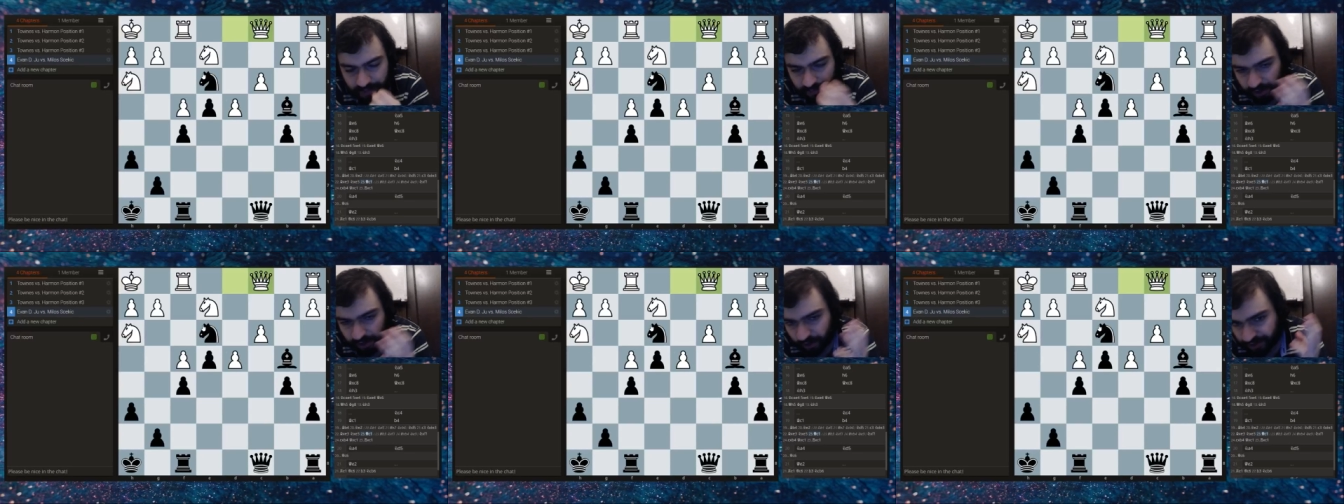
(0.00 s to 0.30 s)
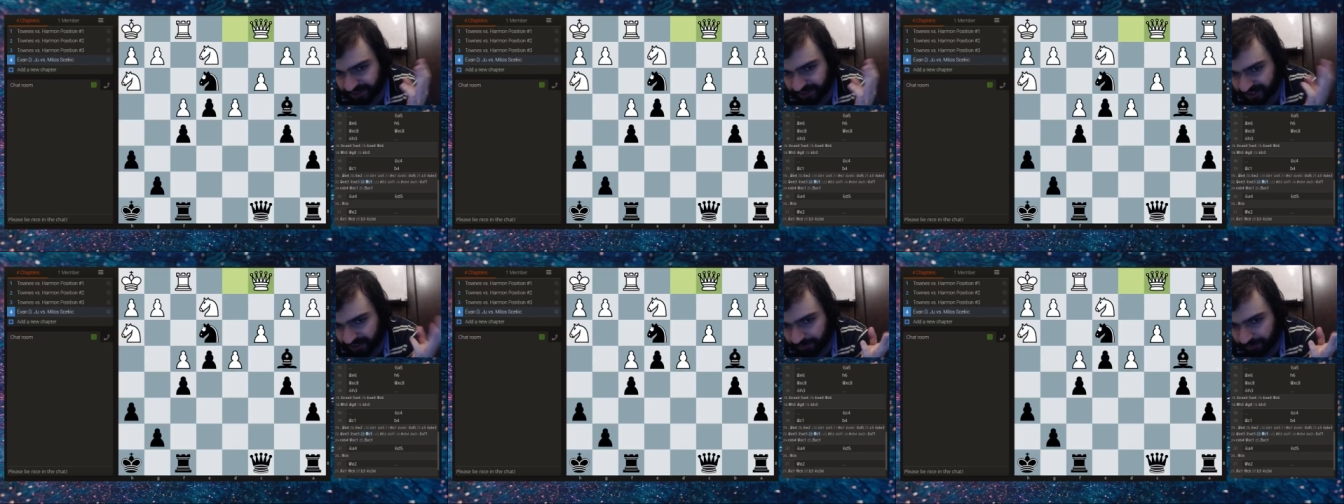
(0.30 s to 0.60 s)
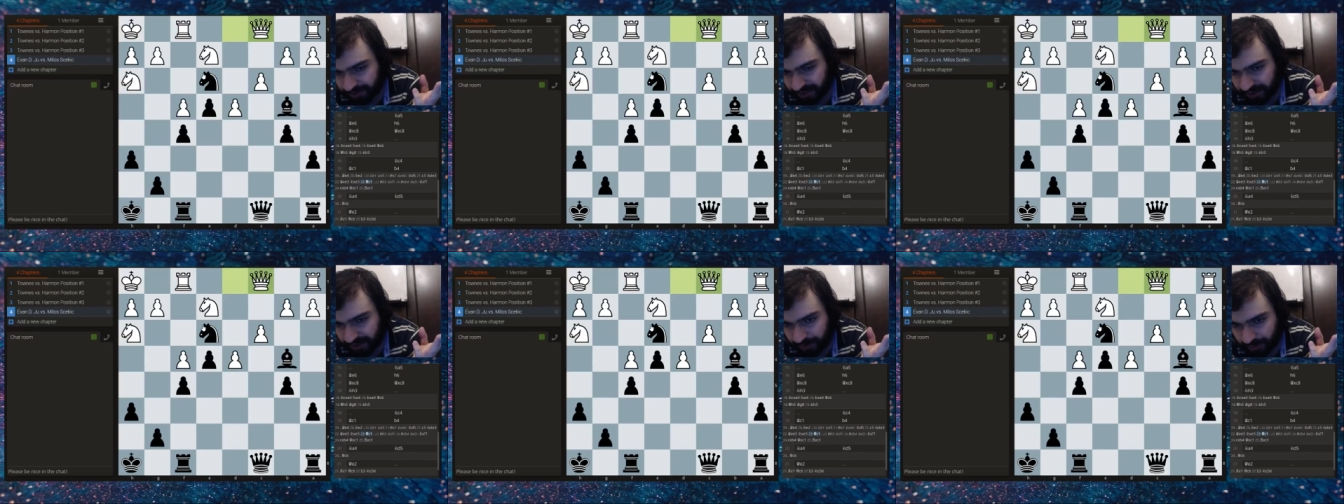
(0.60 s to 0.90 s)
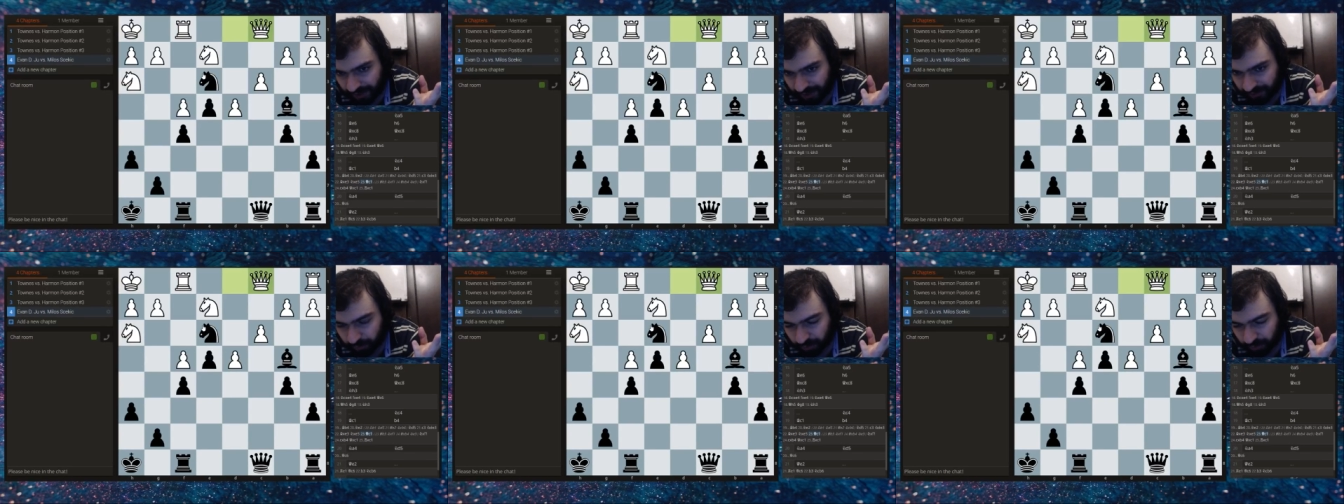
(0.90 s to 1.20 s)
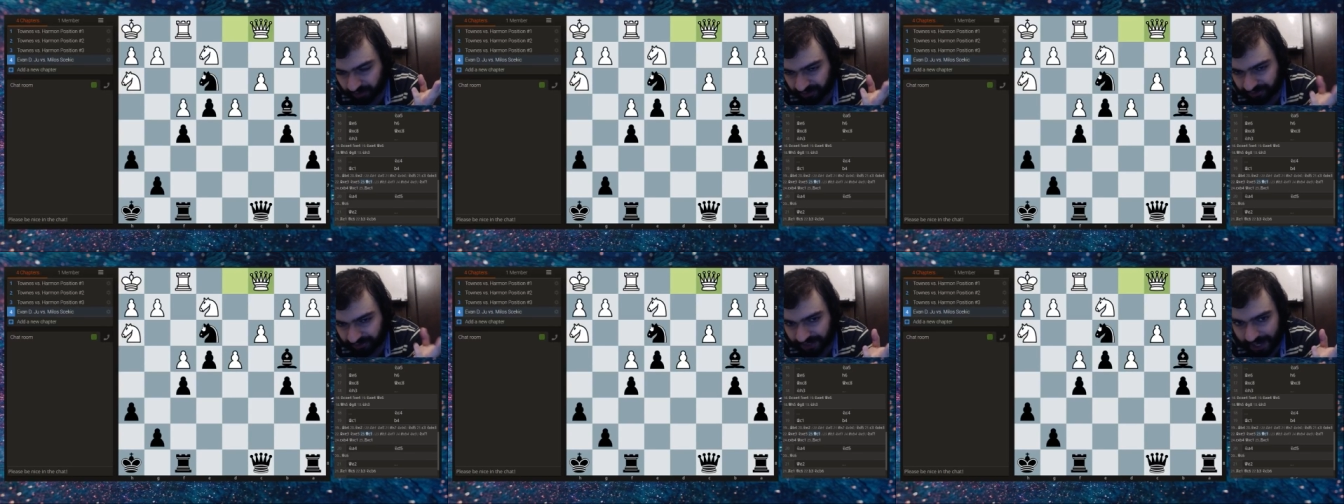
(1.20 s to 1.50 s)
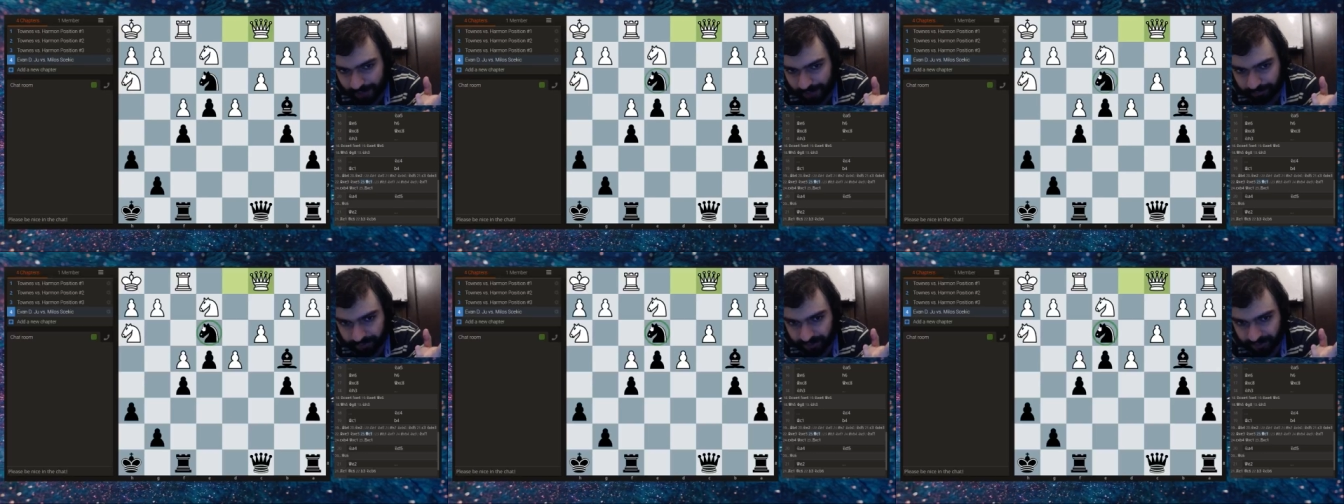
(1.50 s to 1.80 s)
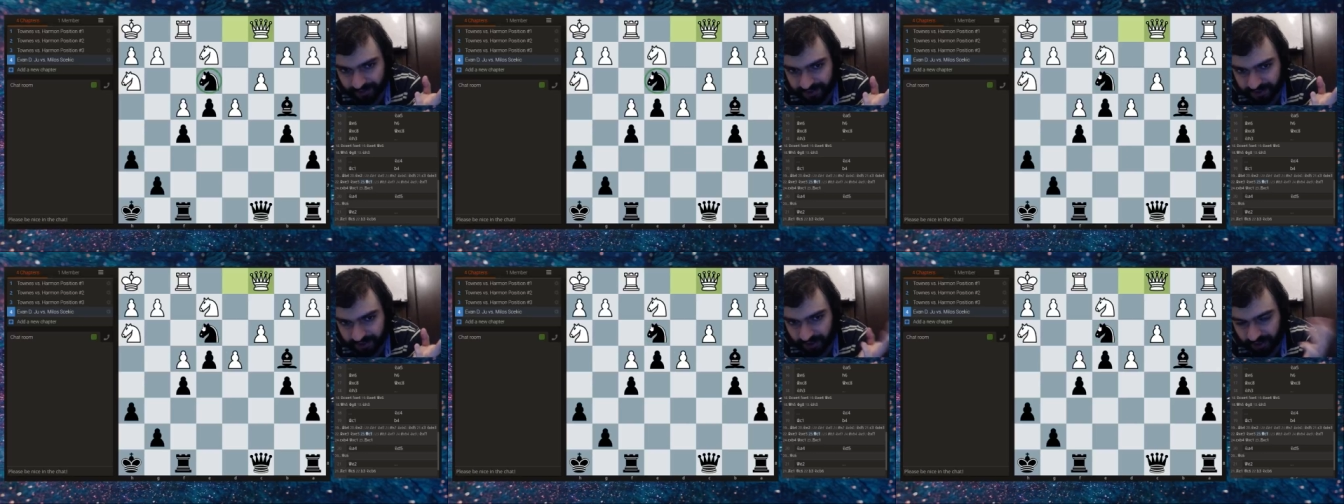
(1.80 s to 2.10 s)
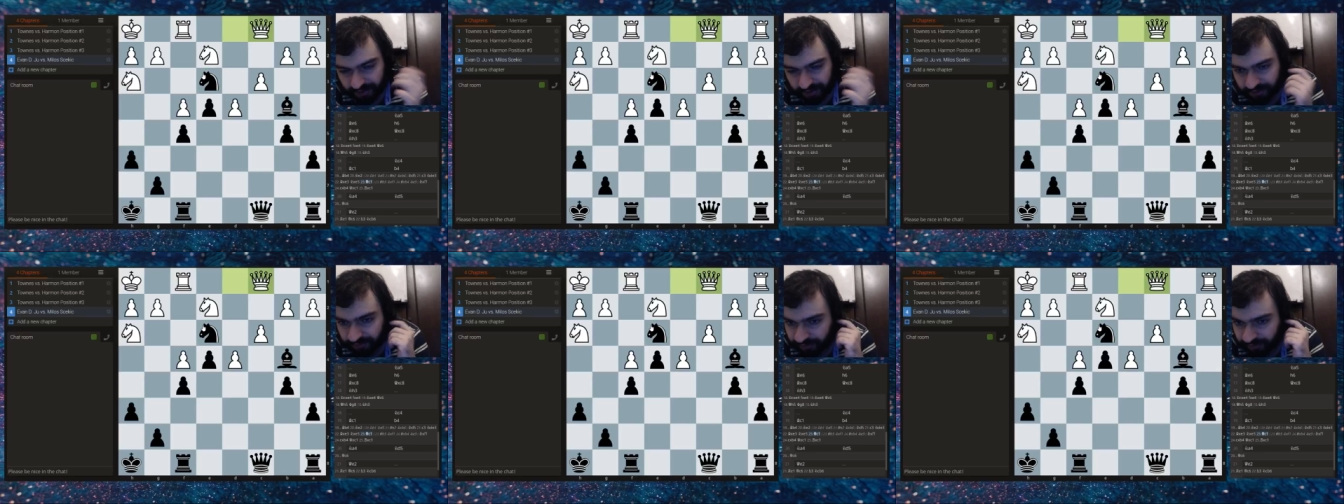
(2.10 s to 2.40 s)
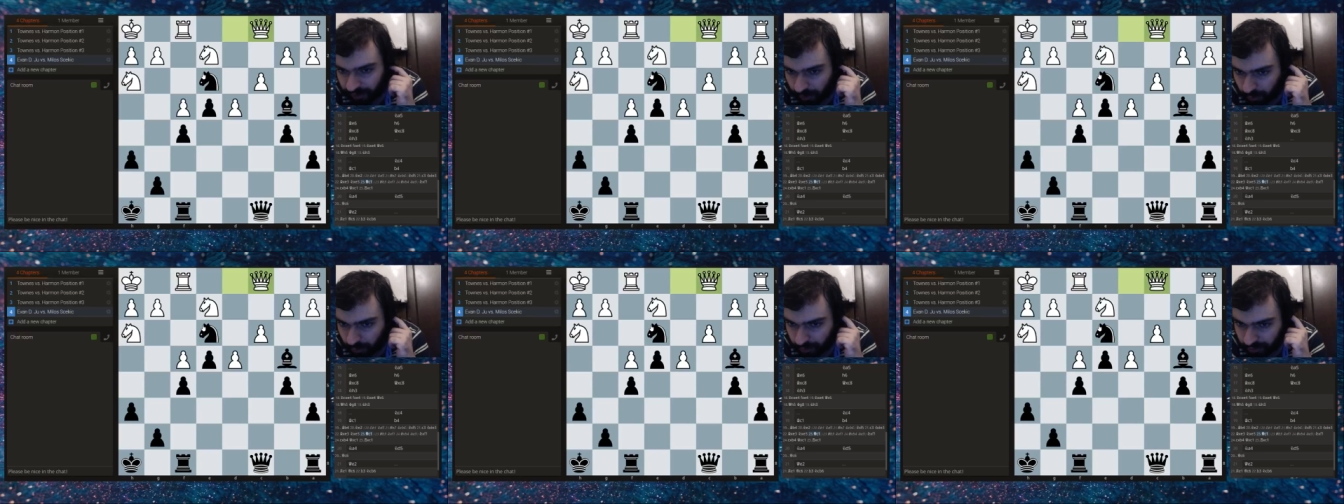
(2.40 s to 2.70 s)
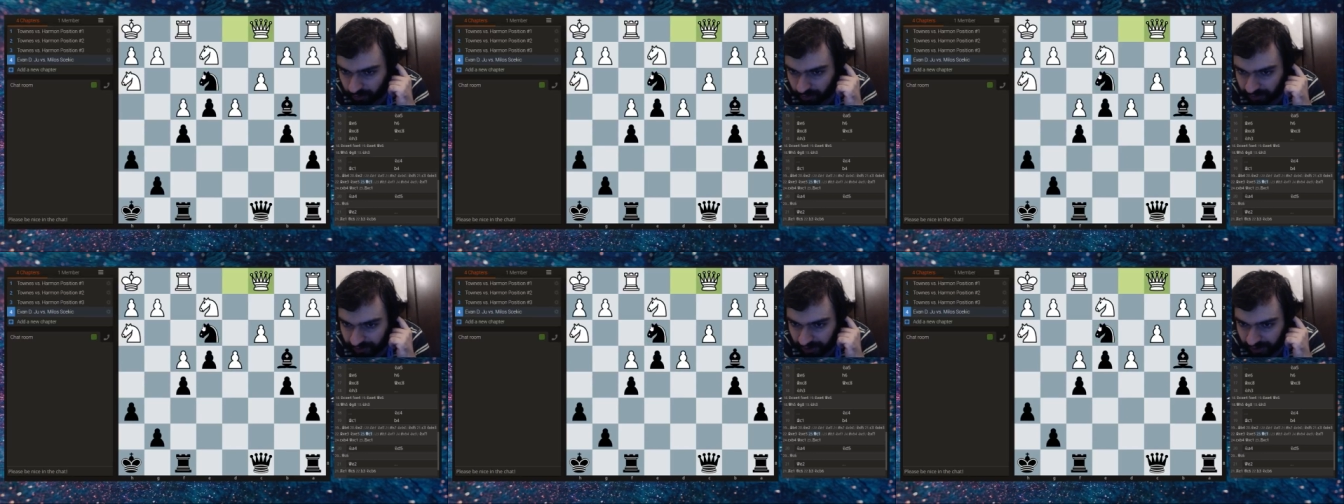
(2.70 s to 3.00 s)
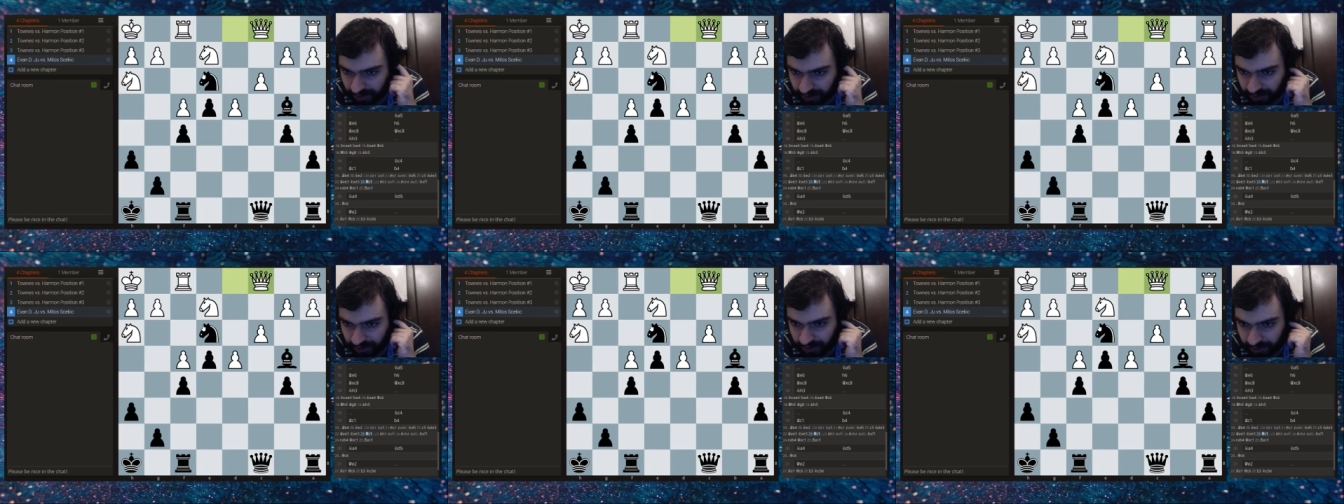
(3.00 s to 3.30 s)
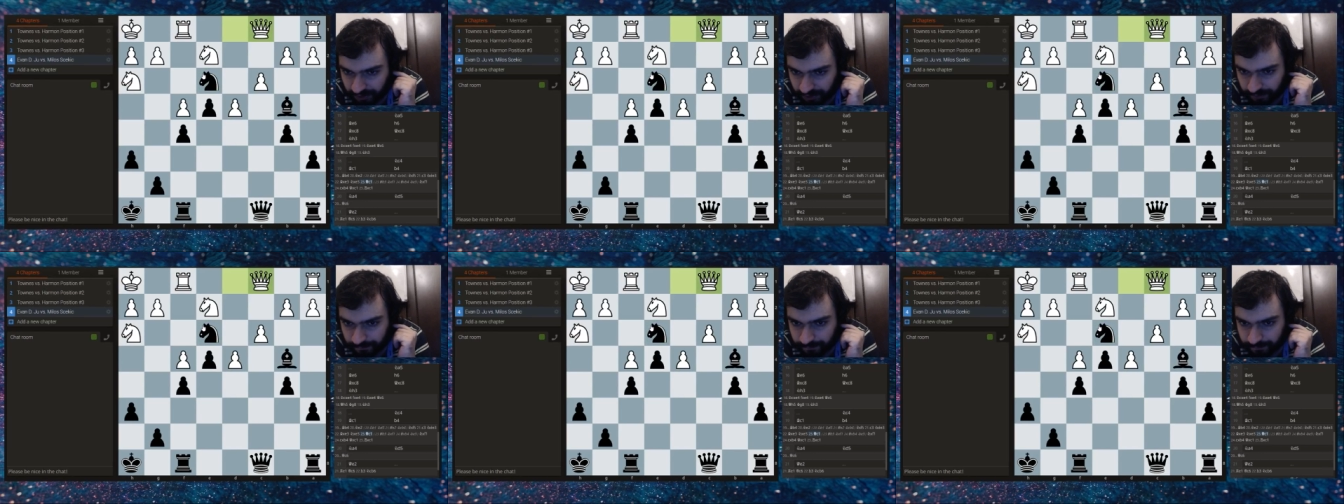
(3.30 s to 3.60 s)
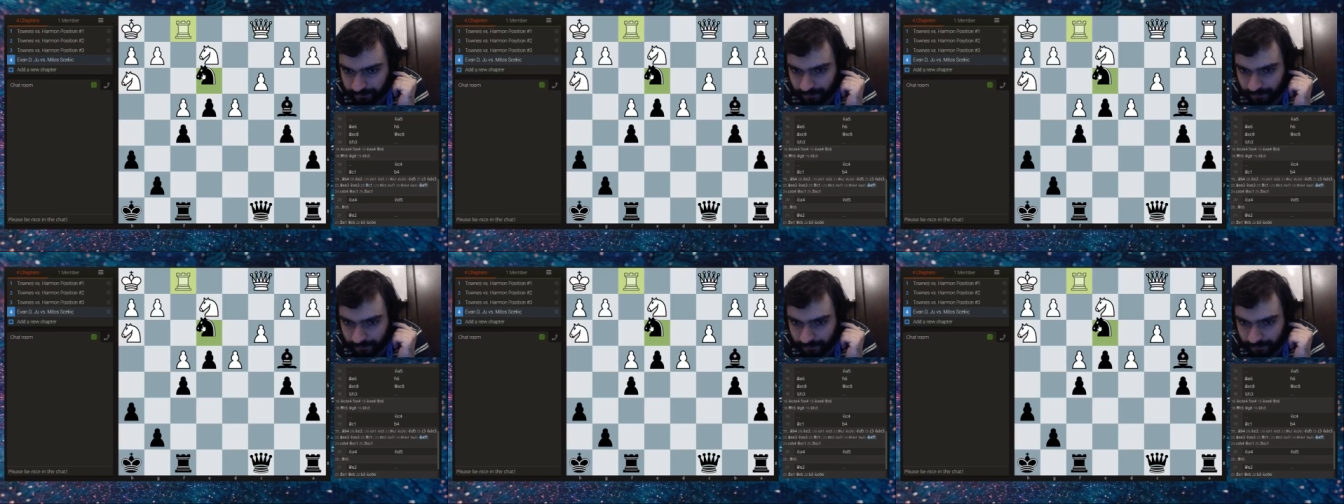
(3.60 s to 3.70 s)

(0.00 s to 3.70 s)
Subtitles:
because seemingly that would trap this knight if I were to take here.